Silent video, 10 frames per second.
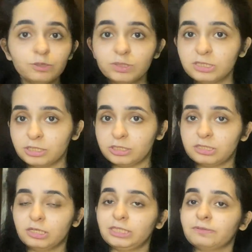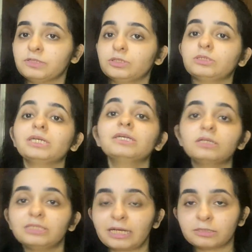with Sanjay Saraf sir,
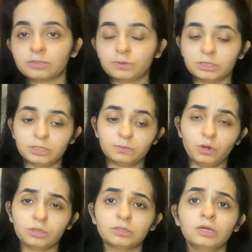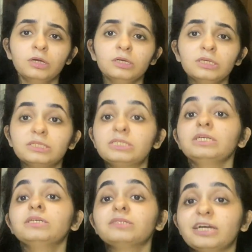interacted with him or
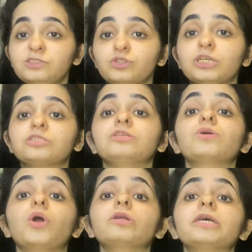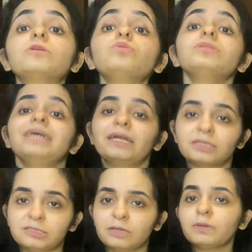seen his educational content to that extent.